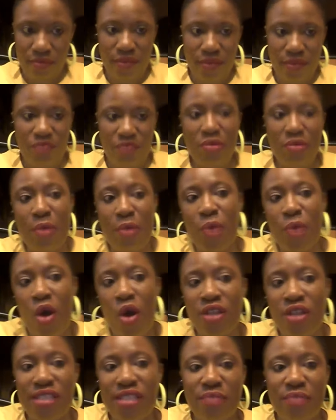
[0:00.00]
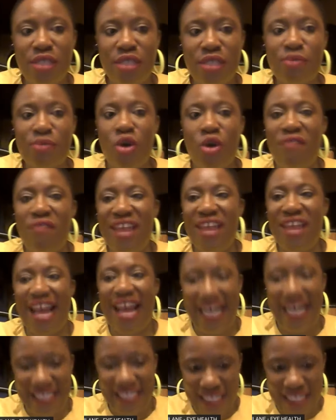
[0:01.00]
Remember, we're on symptoms of a
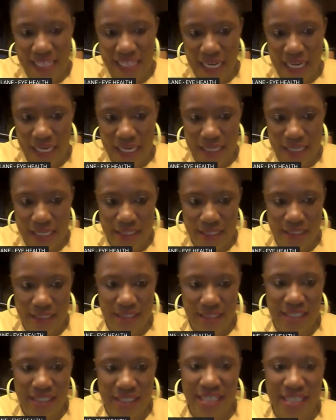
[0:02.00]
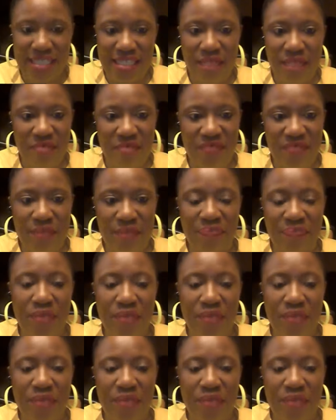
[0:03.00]
heart attack. These are some of them.